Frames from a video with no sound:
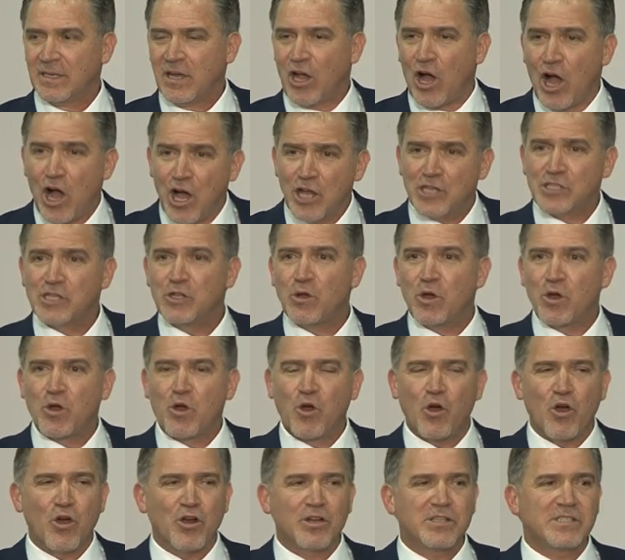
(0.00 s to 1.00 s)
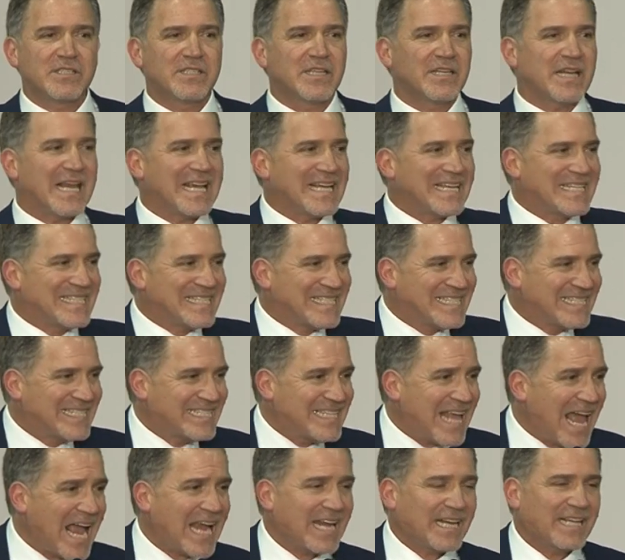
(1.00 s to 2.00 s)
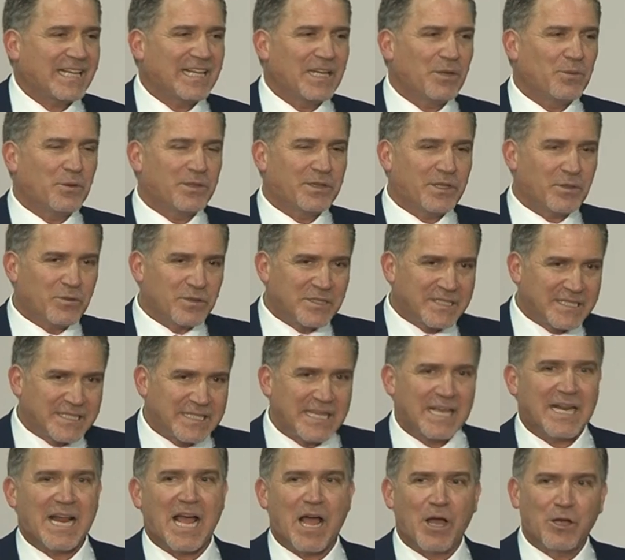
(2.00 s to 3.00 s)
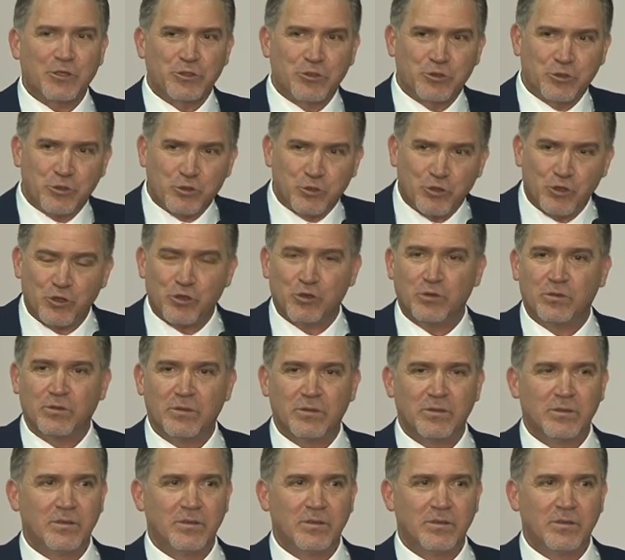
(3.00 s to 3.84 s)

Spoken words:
Oslo Accords did exactly what they were set out to do.